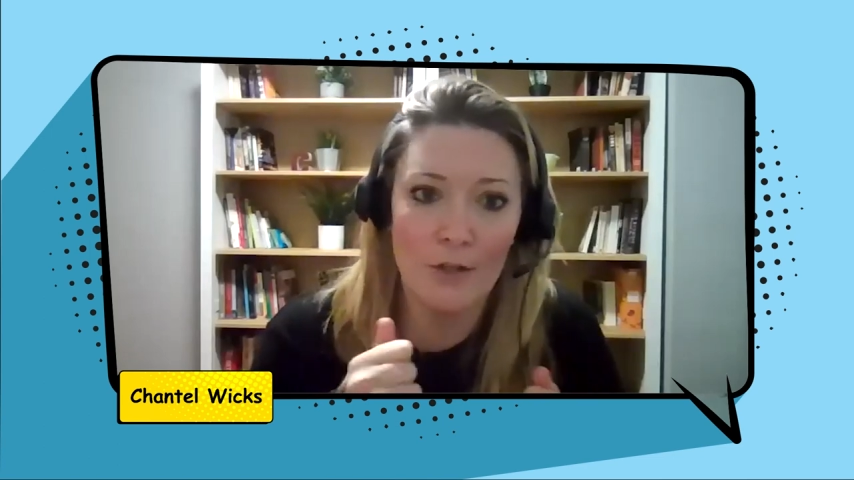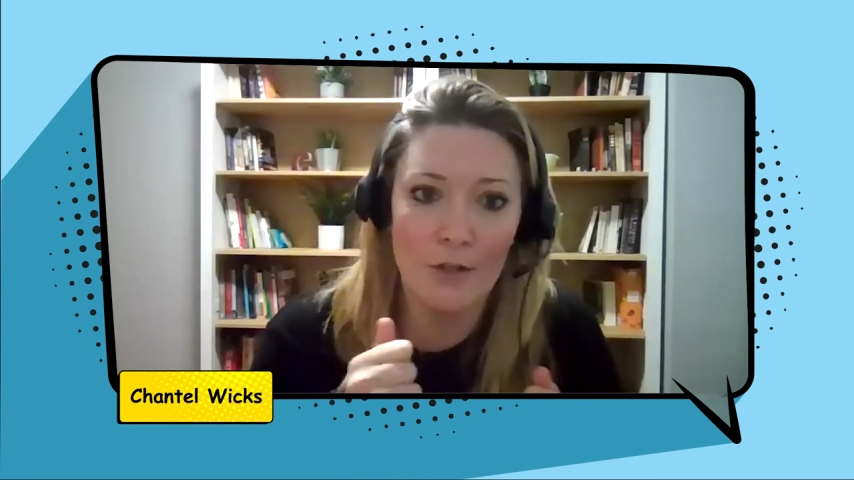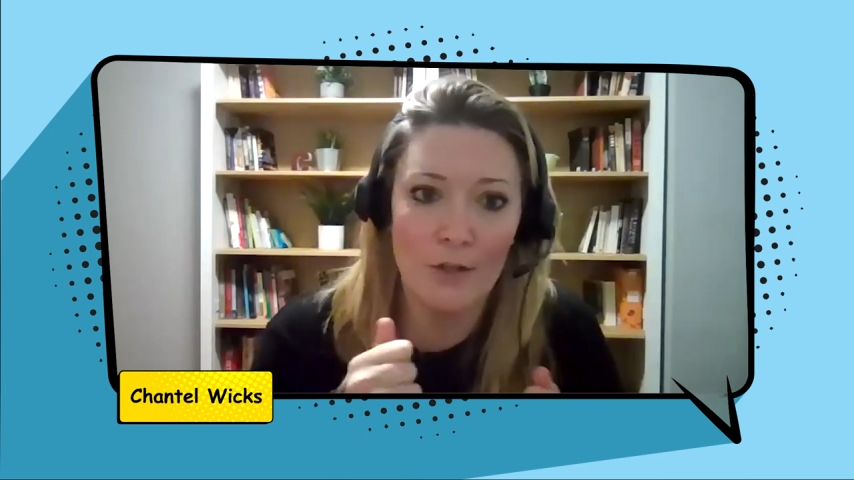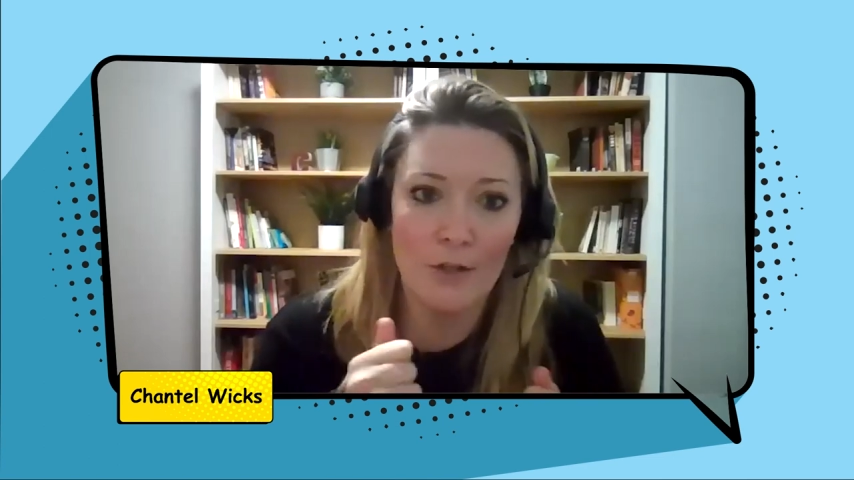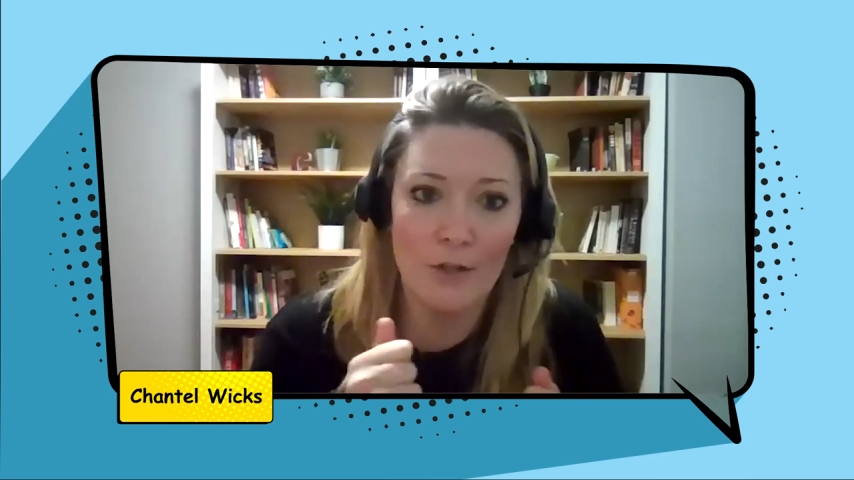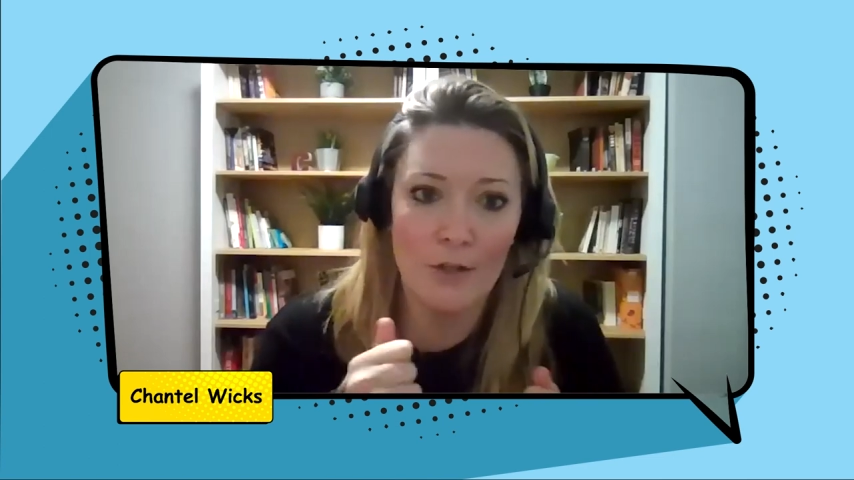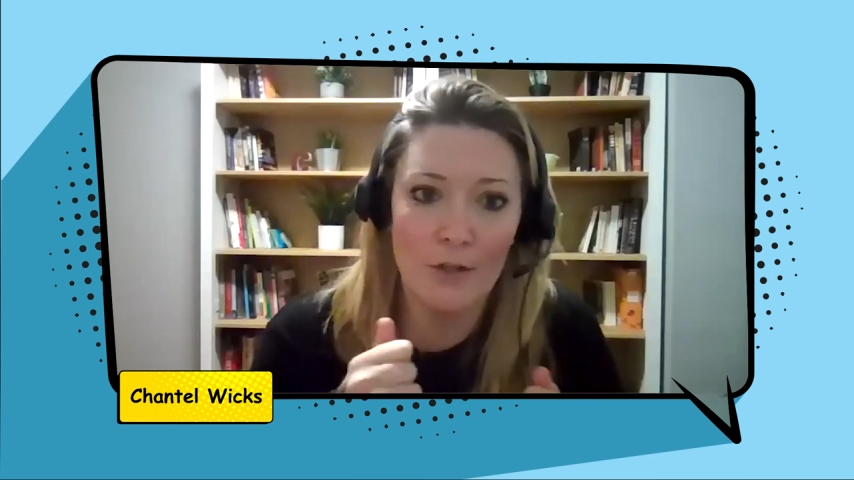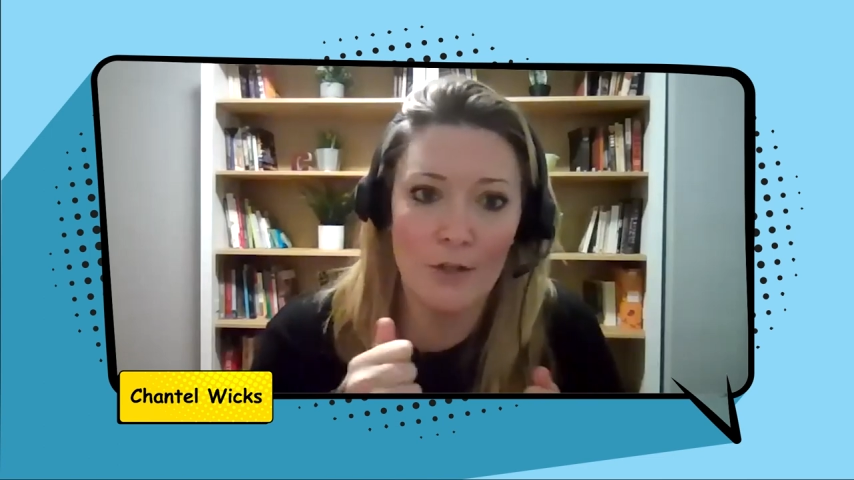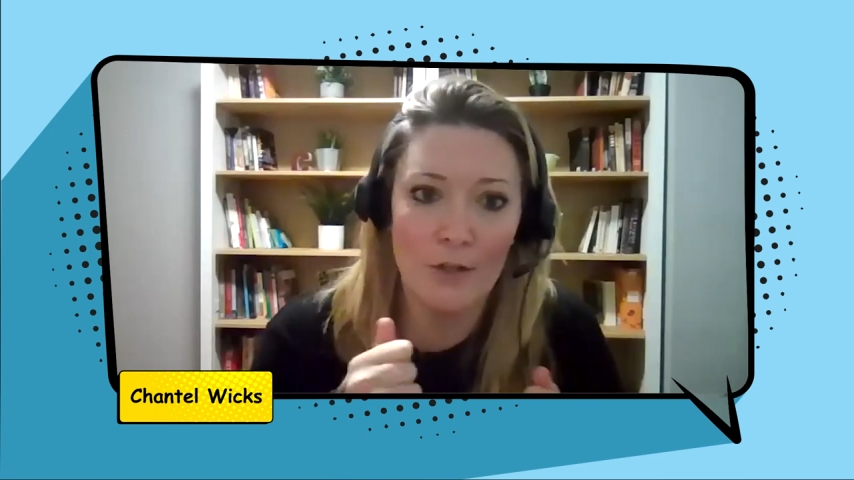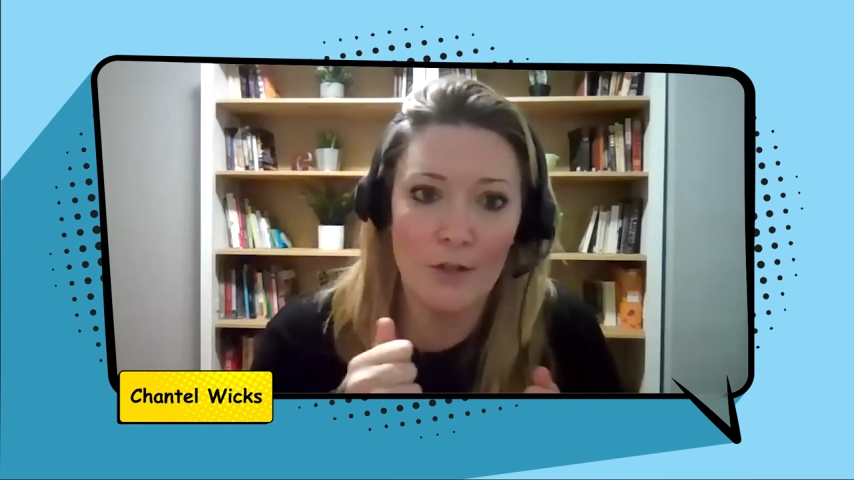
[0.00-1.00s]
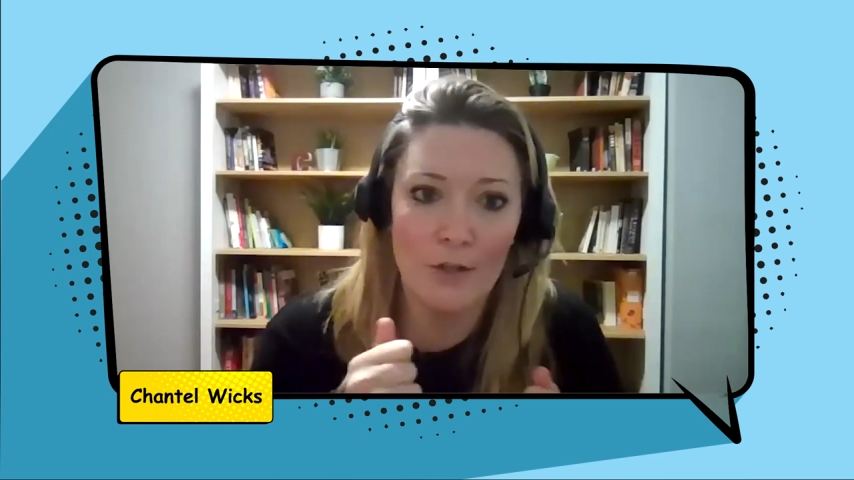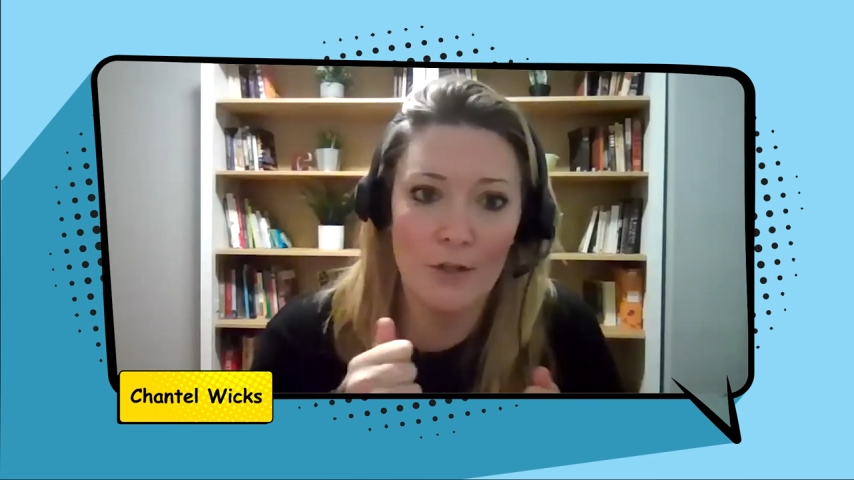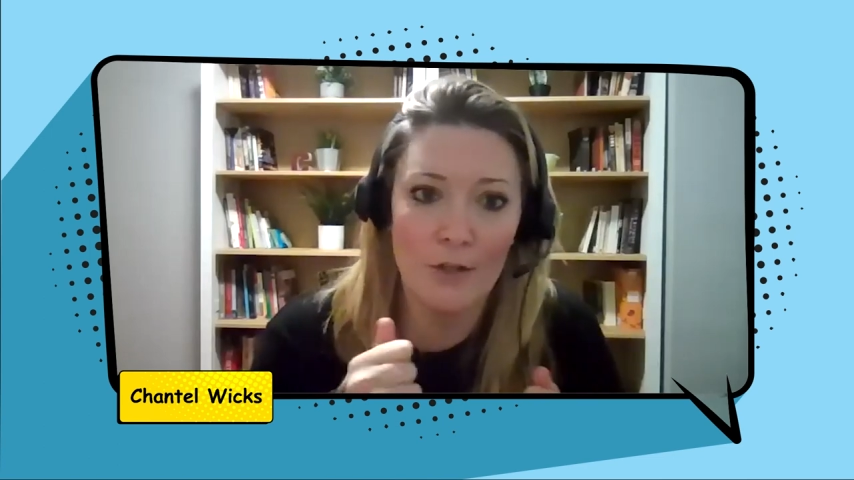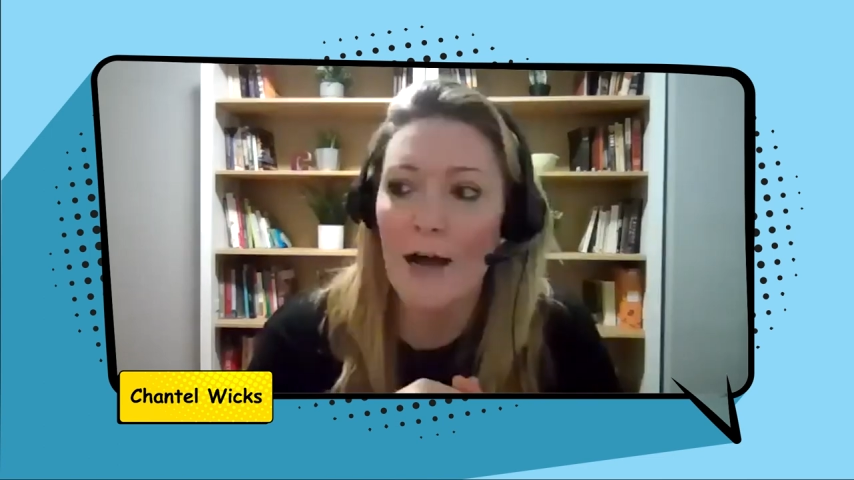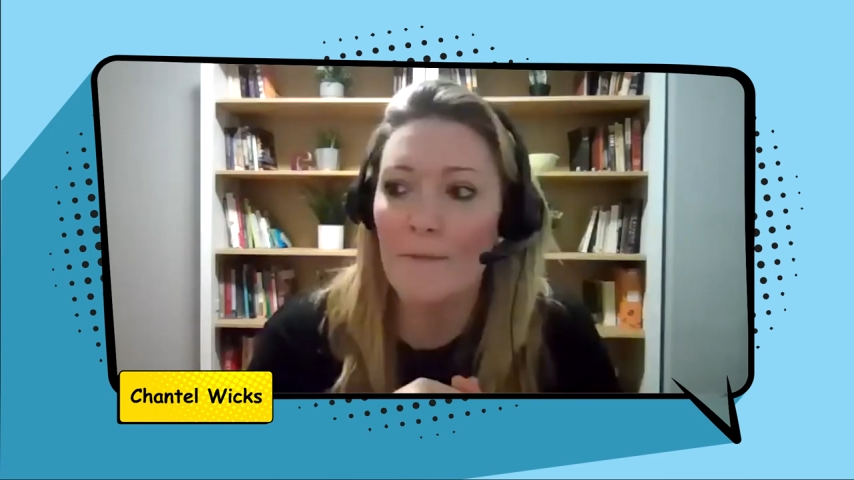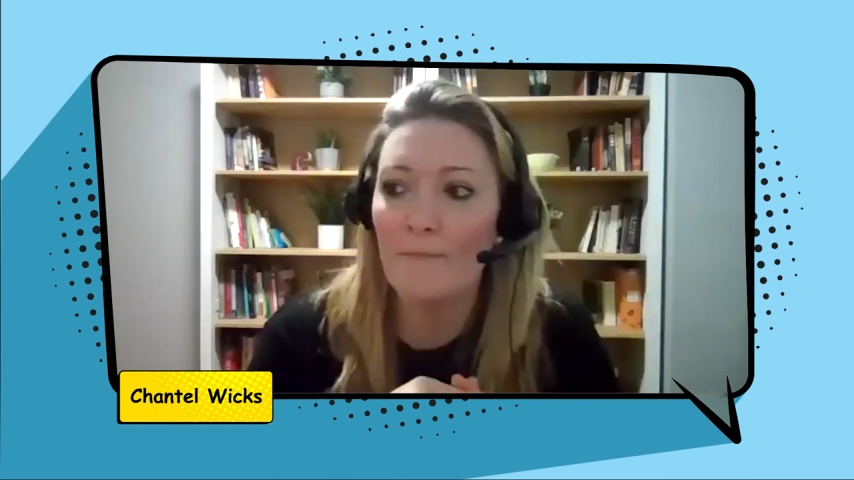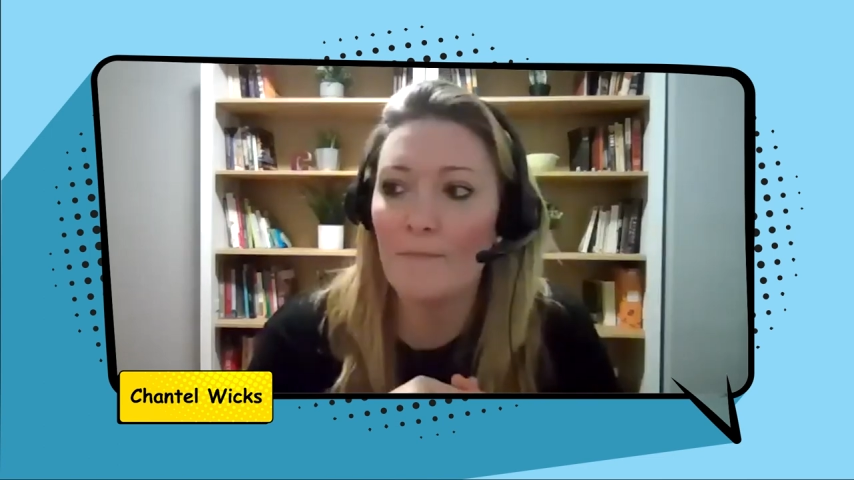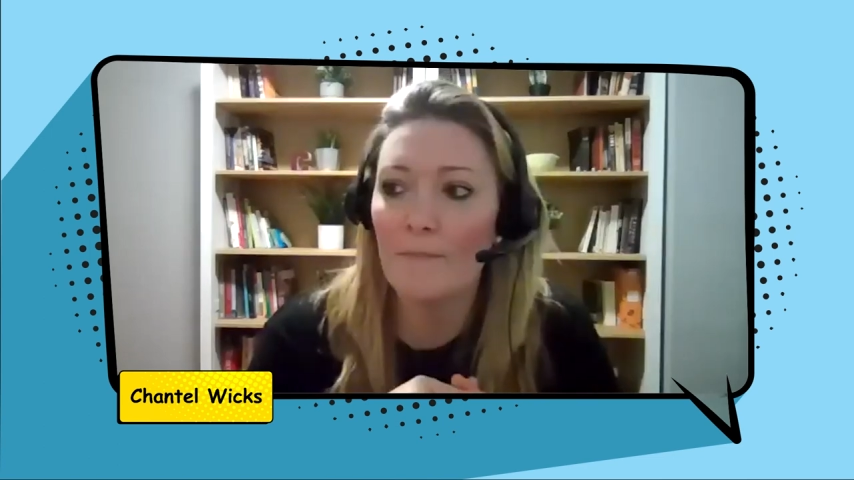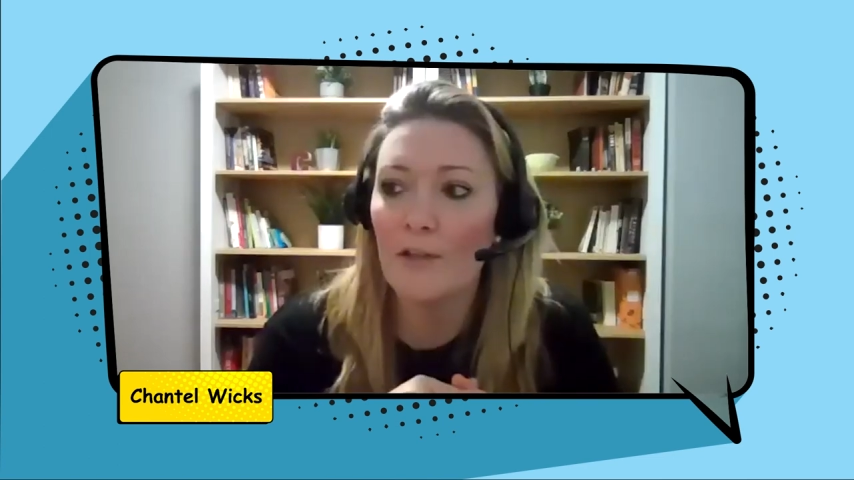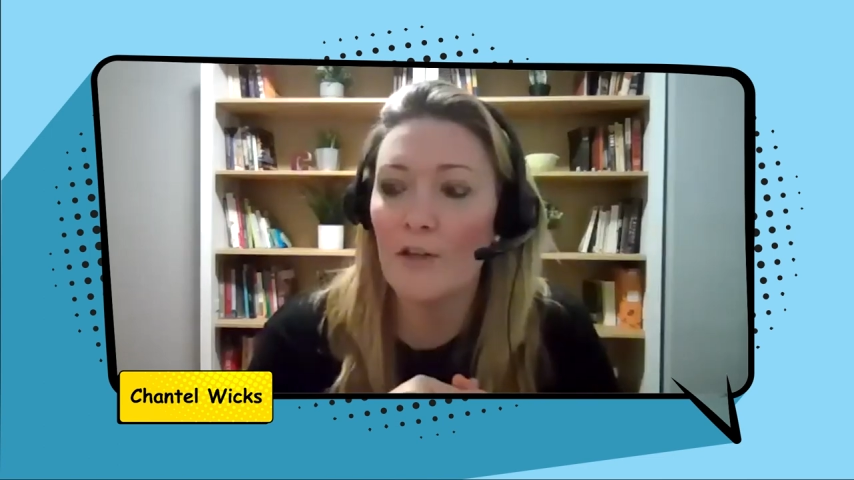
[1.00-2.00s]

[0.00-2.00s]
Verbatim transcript: everybody home um,